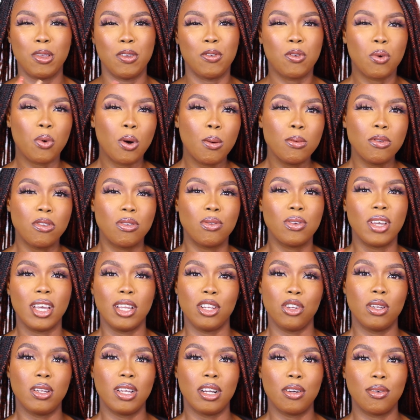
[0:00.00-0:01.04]
If you want me to do
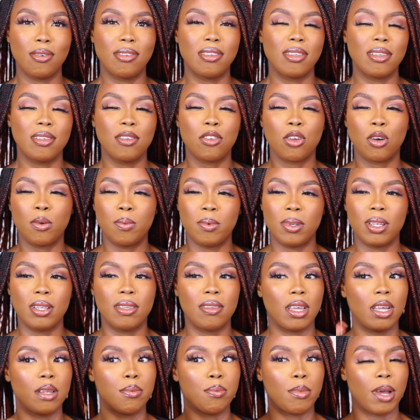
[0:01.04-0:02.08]
any other routines
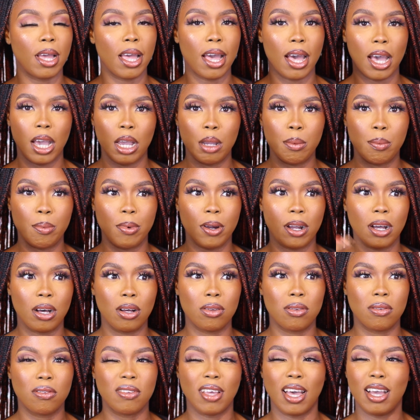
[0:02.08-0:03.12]
updated, my
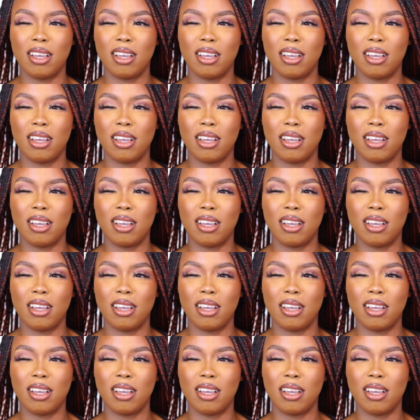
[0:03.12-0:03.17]
eyebrows,